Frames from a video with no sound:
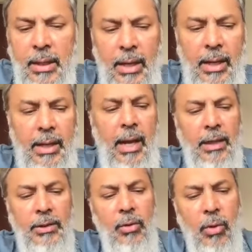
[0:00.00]
And
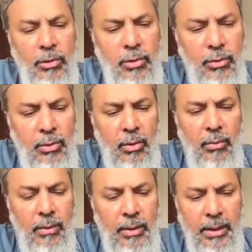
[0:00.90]
as you also
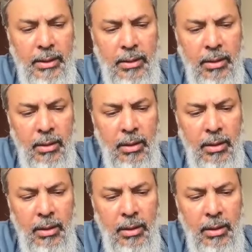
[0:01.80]
know, that